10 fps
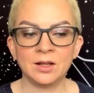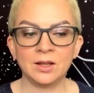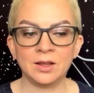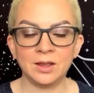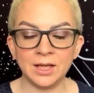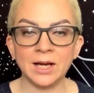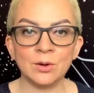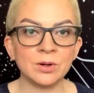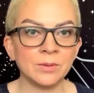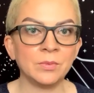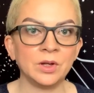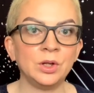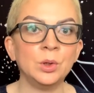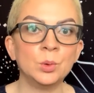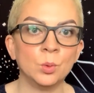the outcome that
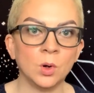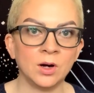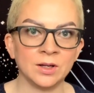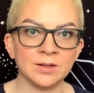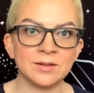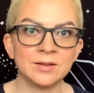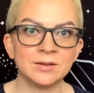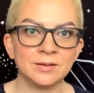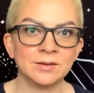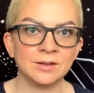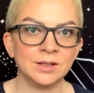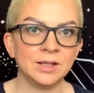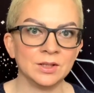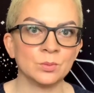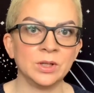you want
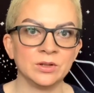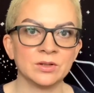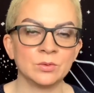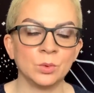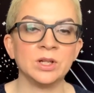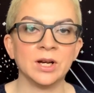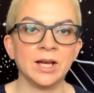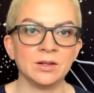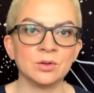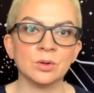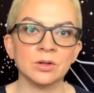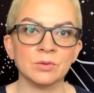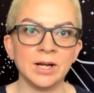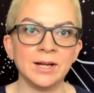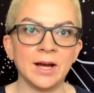is what you're, what you're headed toward
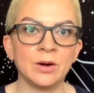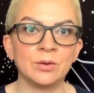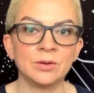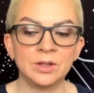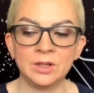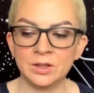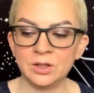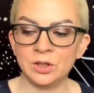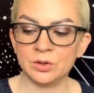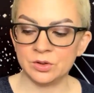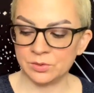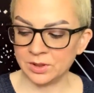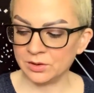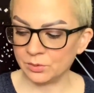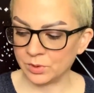right now. You're
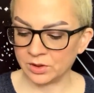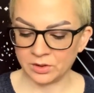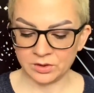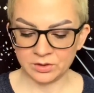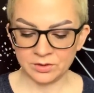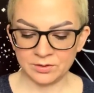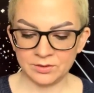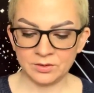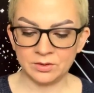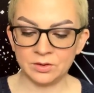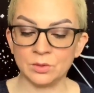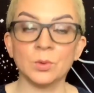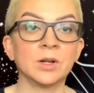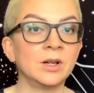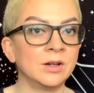doing the work, you're
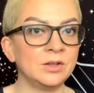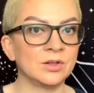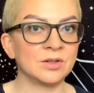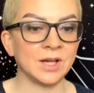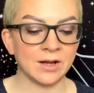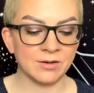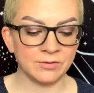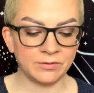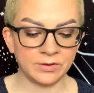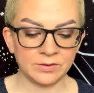working on yourself,